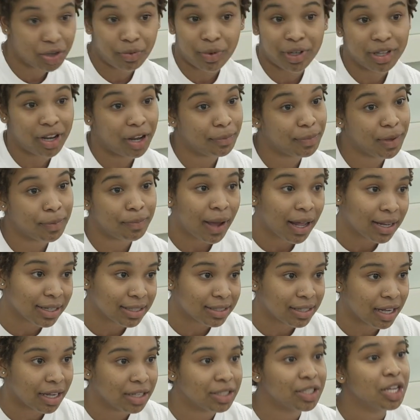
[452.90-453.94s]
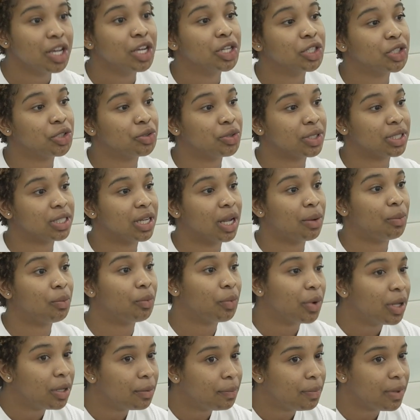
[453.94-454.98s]
it will not be Palestine.
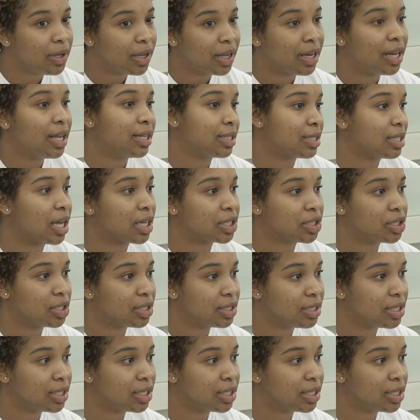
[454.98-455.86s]
Jerusalem will be an international